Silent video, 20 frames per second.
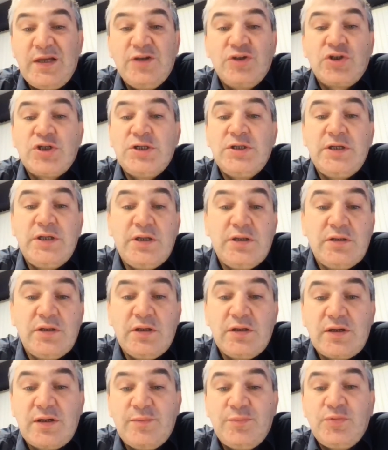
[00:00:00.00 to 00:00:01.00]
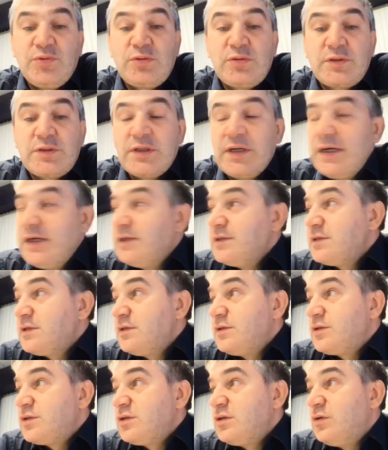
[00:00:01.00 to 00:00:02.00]
engineering and computer science.
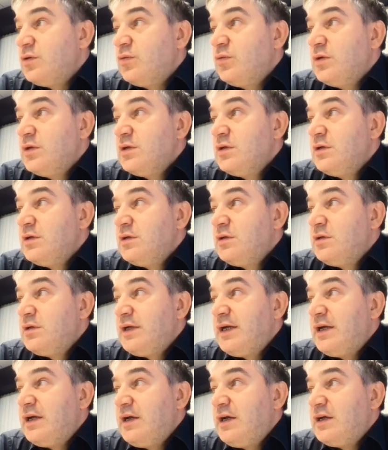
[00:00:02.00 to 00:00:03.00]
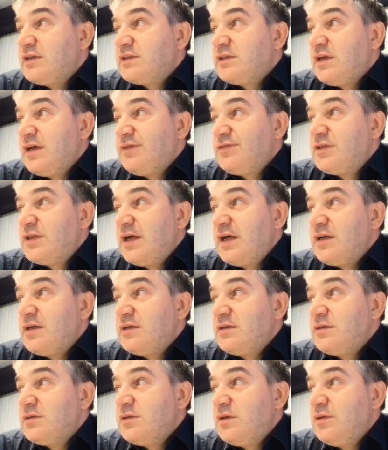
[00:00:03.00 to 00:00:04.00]
And so as I
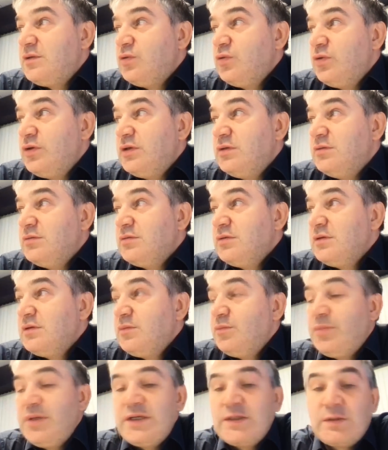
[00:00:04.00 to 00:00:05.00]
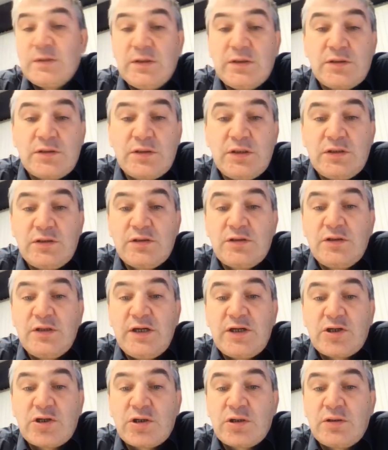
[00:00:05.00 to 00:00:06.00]
started doing business, it's
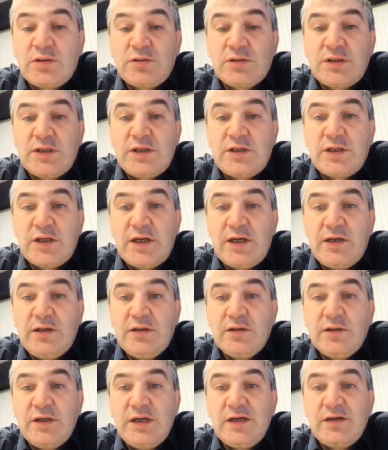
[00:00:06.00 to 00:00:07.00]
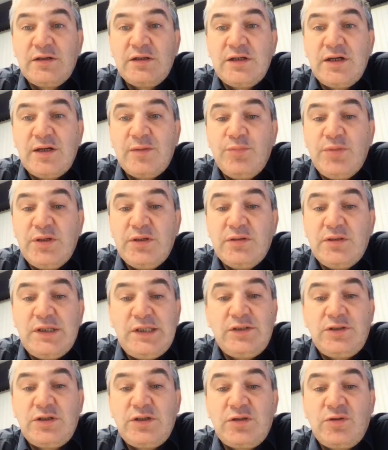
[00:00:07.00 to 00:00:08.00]
natural that I ended up
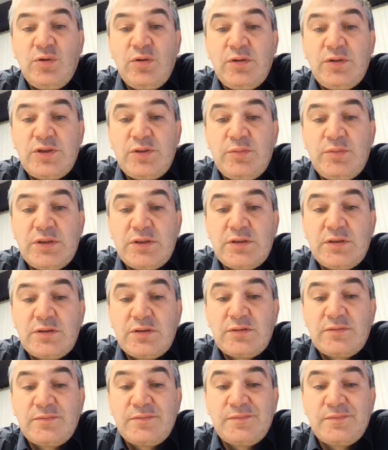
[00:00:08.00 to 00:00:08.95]
in technology business.